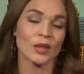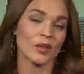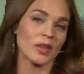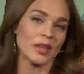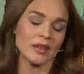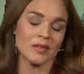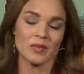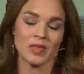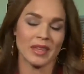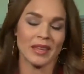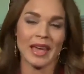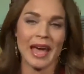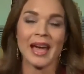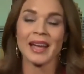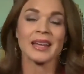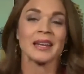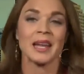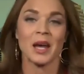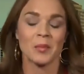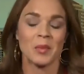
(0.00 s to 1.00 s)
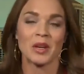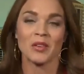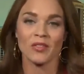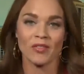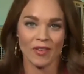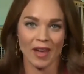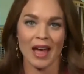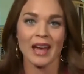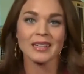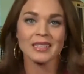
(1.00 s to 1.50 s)
So the economic
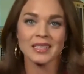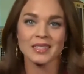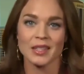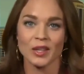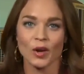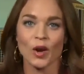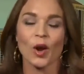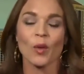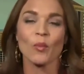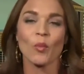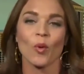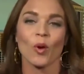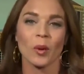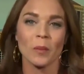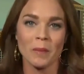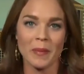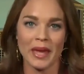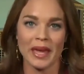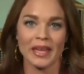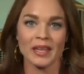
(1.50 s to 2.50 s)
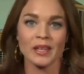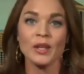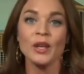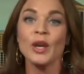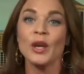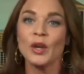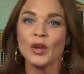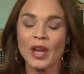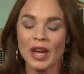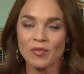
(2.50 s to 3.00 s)
fact is there are more men
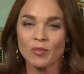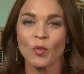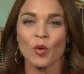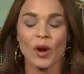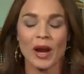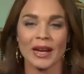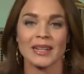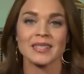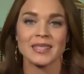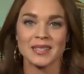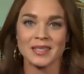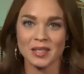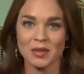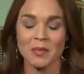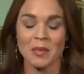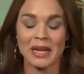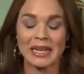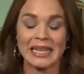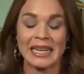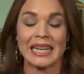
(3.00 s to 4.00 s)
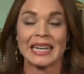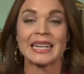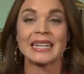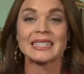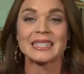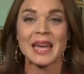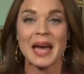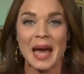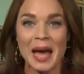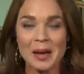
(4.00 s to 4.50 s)
who have more access to money, and it
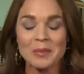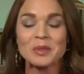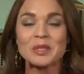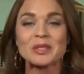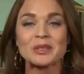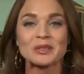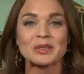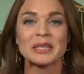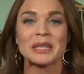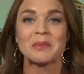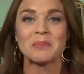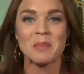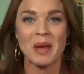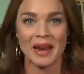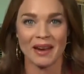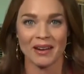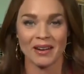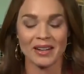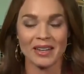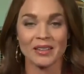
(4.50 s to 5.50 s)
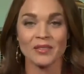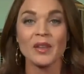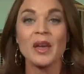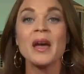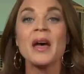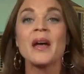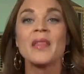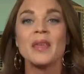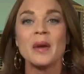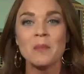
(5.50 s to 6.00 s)
is absolutely imperative
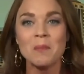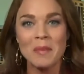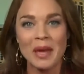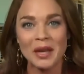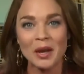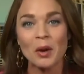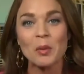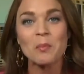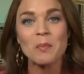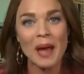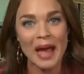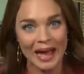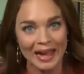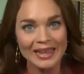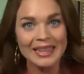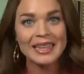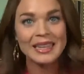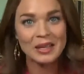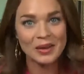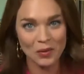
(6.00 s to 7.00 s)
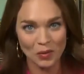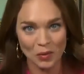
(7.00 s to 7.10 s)
that men are backing